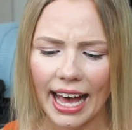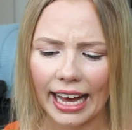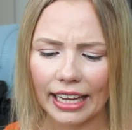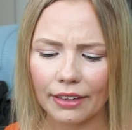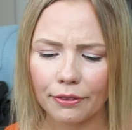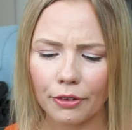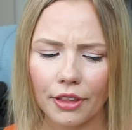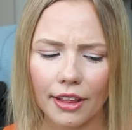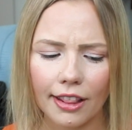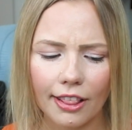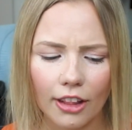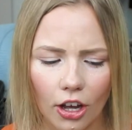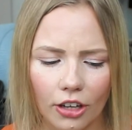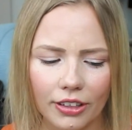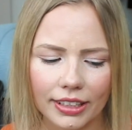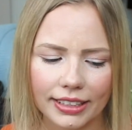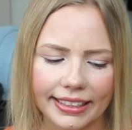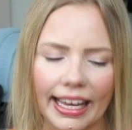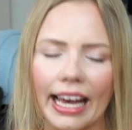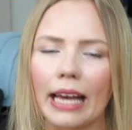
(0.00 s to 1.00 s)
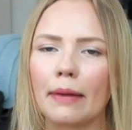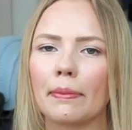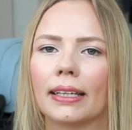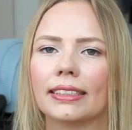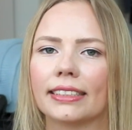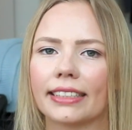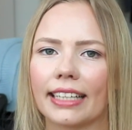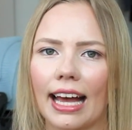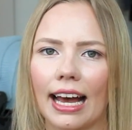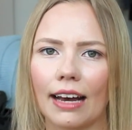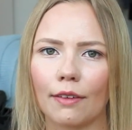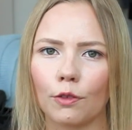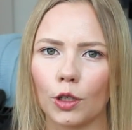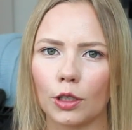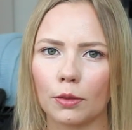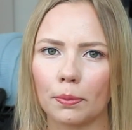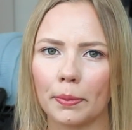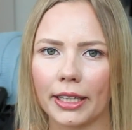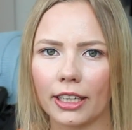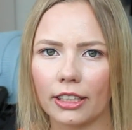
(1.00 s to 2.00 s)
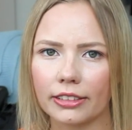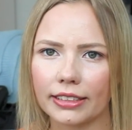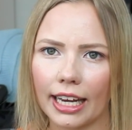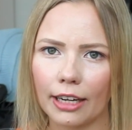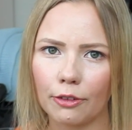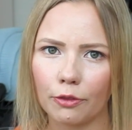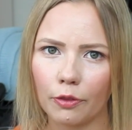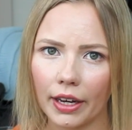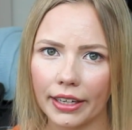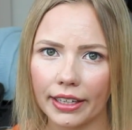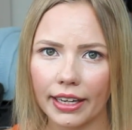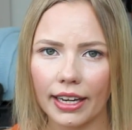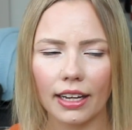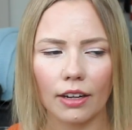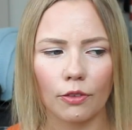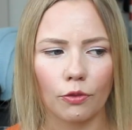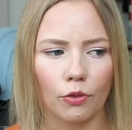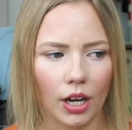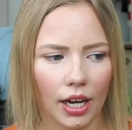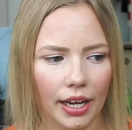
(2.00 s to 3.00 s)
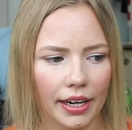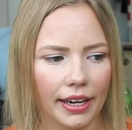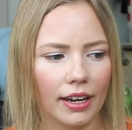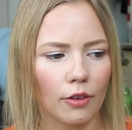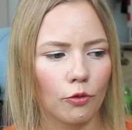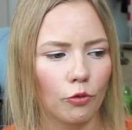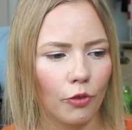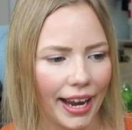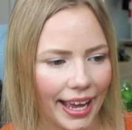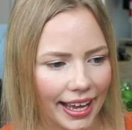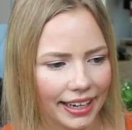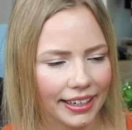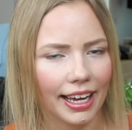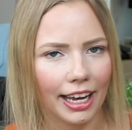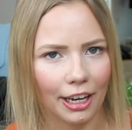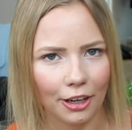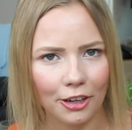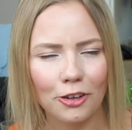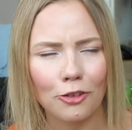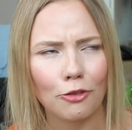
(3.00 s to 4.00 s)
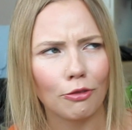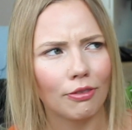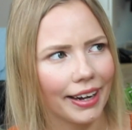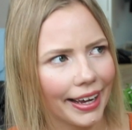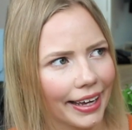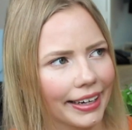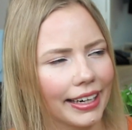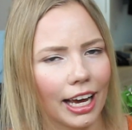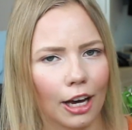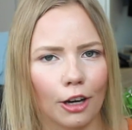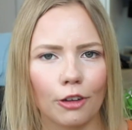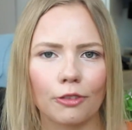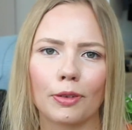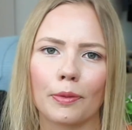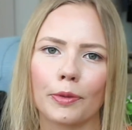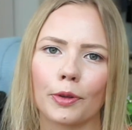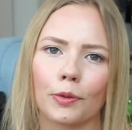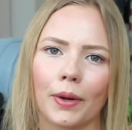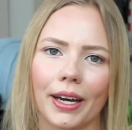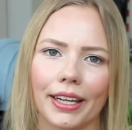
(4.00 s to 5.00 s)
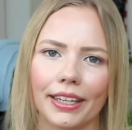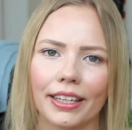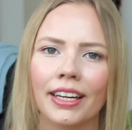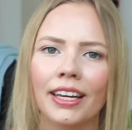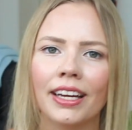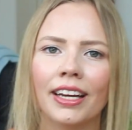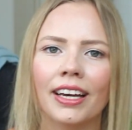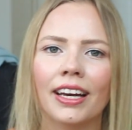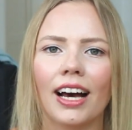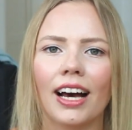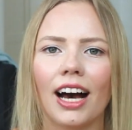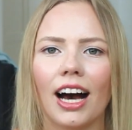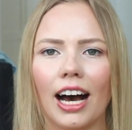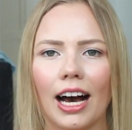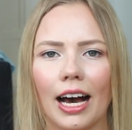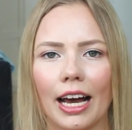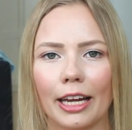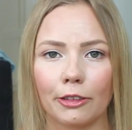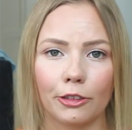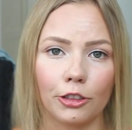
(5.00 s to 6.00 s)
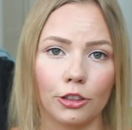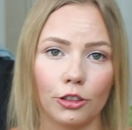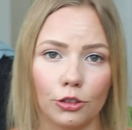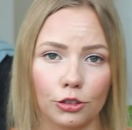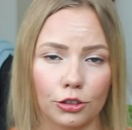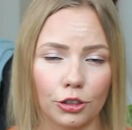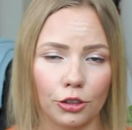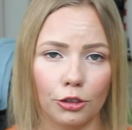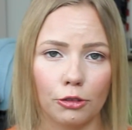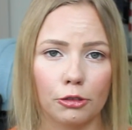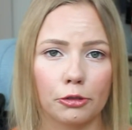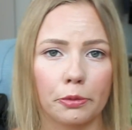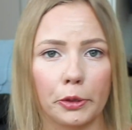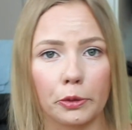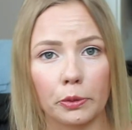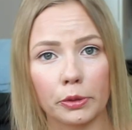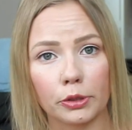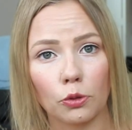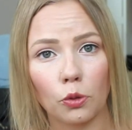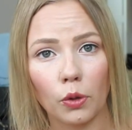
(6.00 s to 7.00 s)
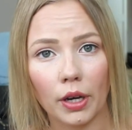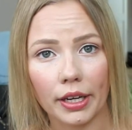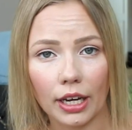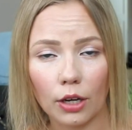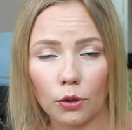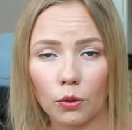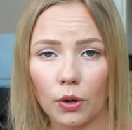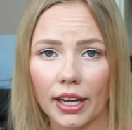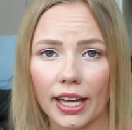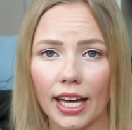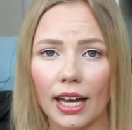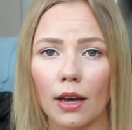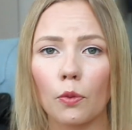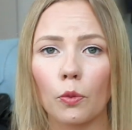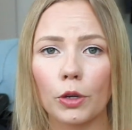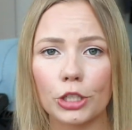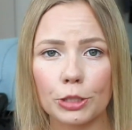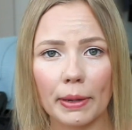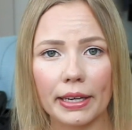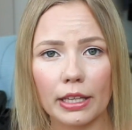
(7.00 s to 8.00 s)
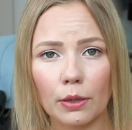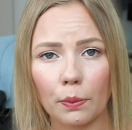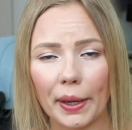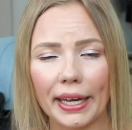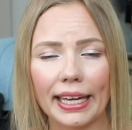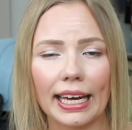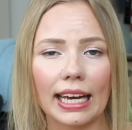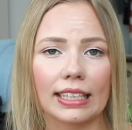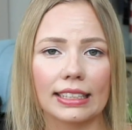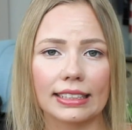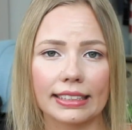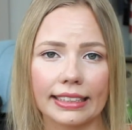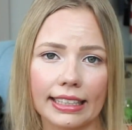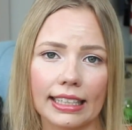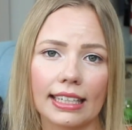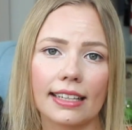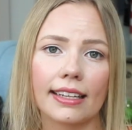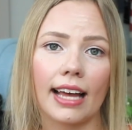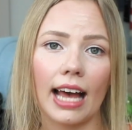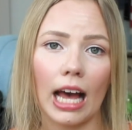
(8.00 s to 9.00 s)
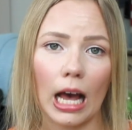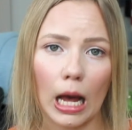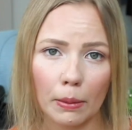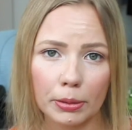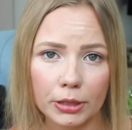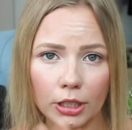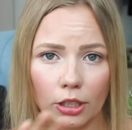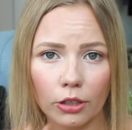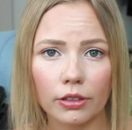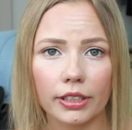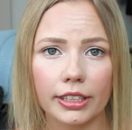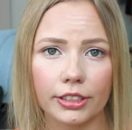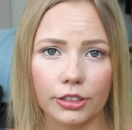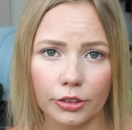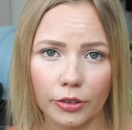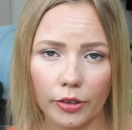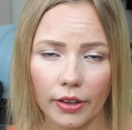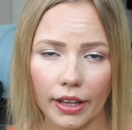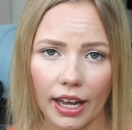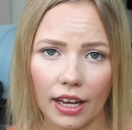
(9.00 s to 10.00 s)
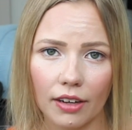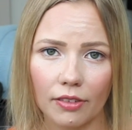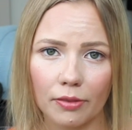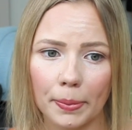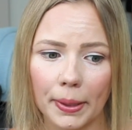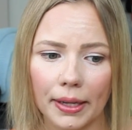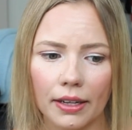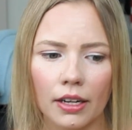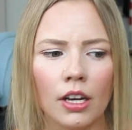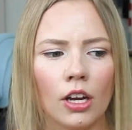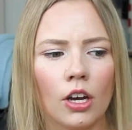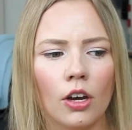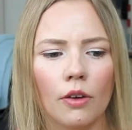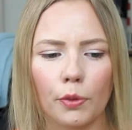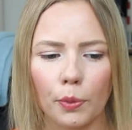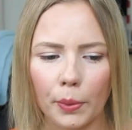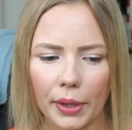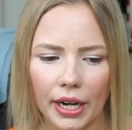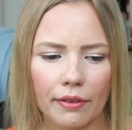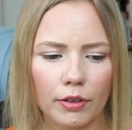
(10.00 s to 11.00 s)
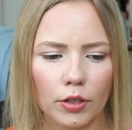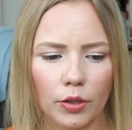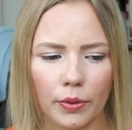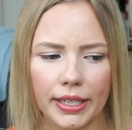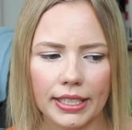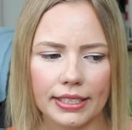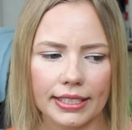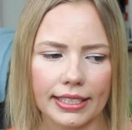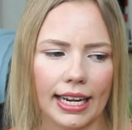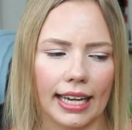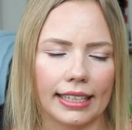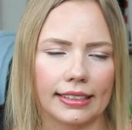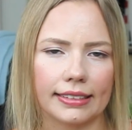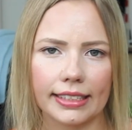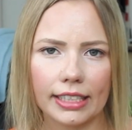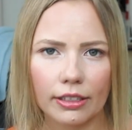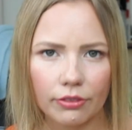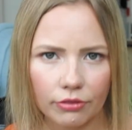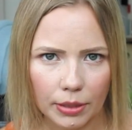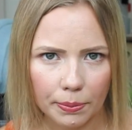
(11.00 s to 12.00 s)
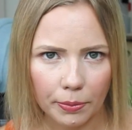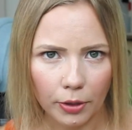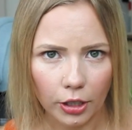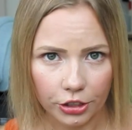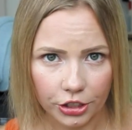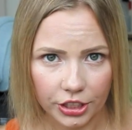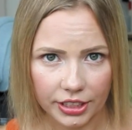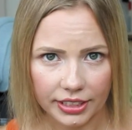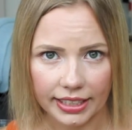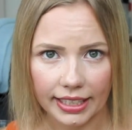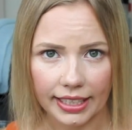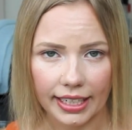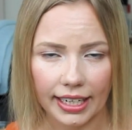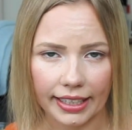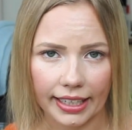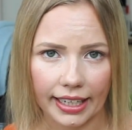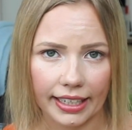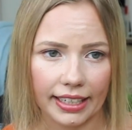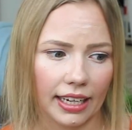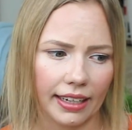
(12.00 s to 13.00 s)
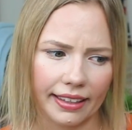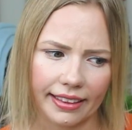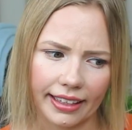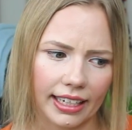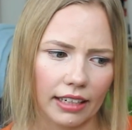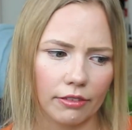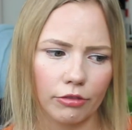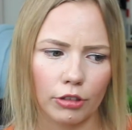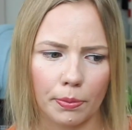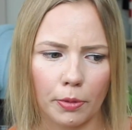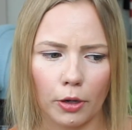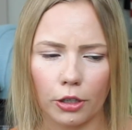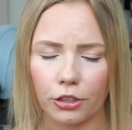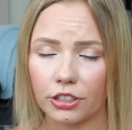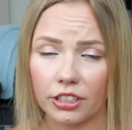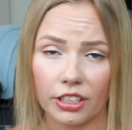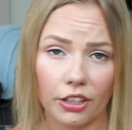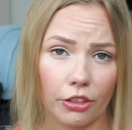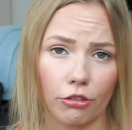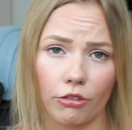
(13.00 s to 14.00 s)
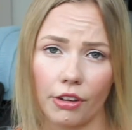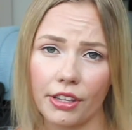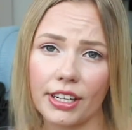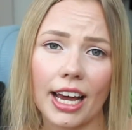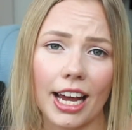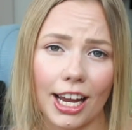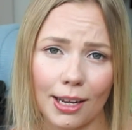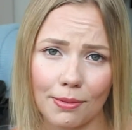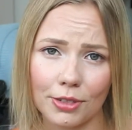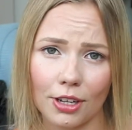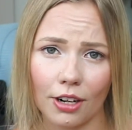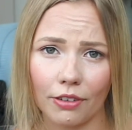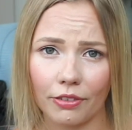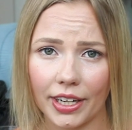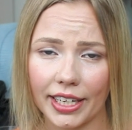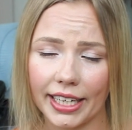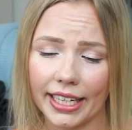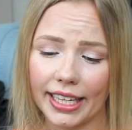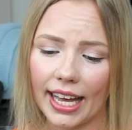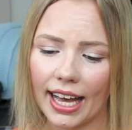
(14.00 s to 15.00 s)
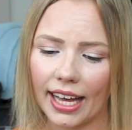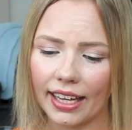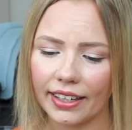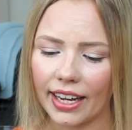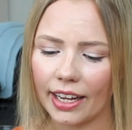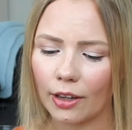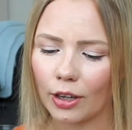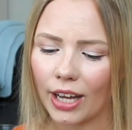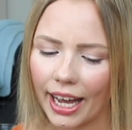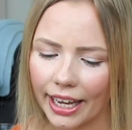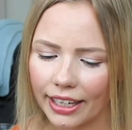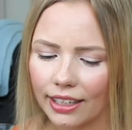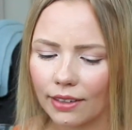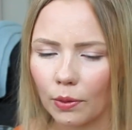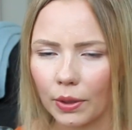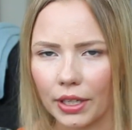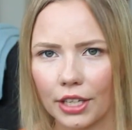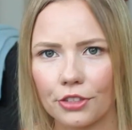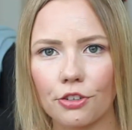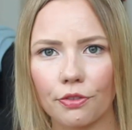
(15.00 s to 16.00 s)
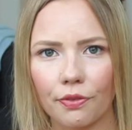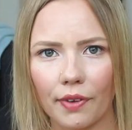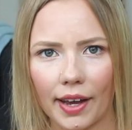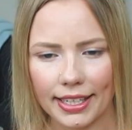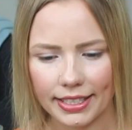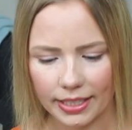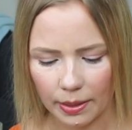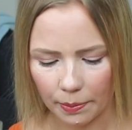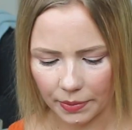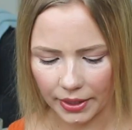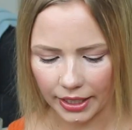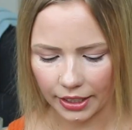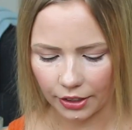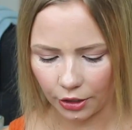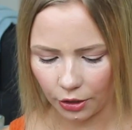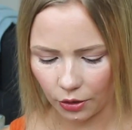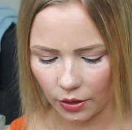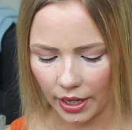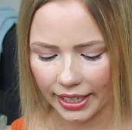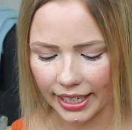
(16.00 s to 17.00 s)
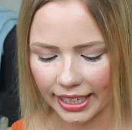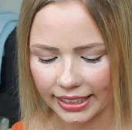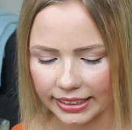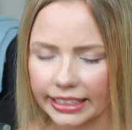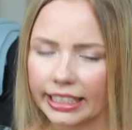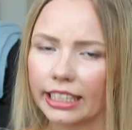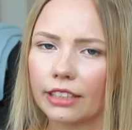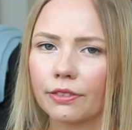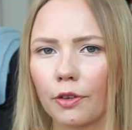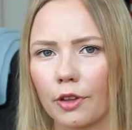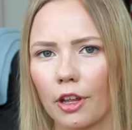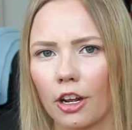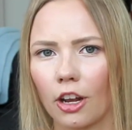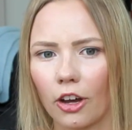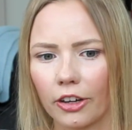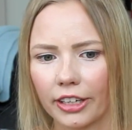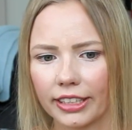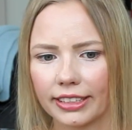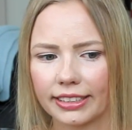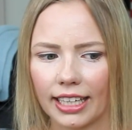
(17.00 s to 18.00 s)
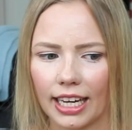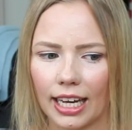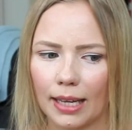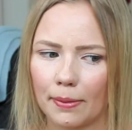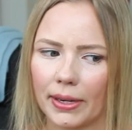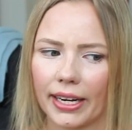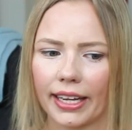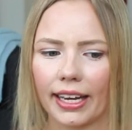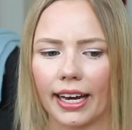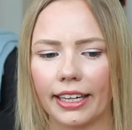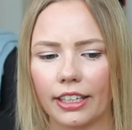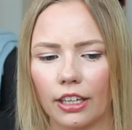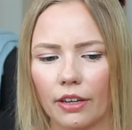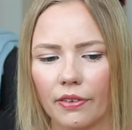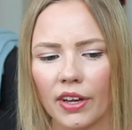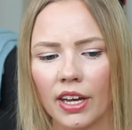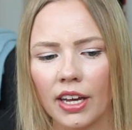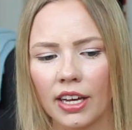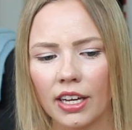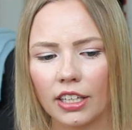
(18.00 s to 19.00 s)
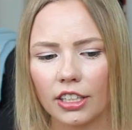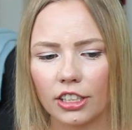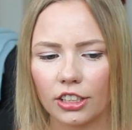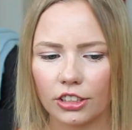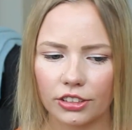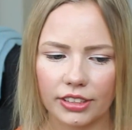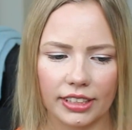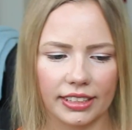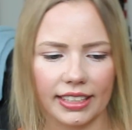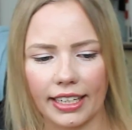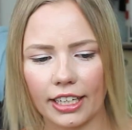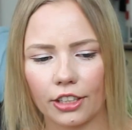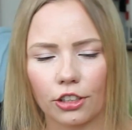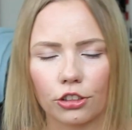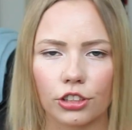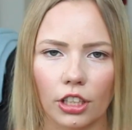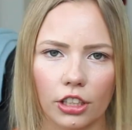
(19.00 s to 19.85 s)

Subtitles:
And for the longest time, I didn't have one because I ran out from the one I used to use, which was Orga, which, by the way, I still absolutely do love, but for whatever reason, I didn't repurchase it again. I think I've repurchased it 3 times already, and I kind of wanted to find something new, and I didn't for the longest time, and I kind of decided to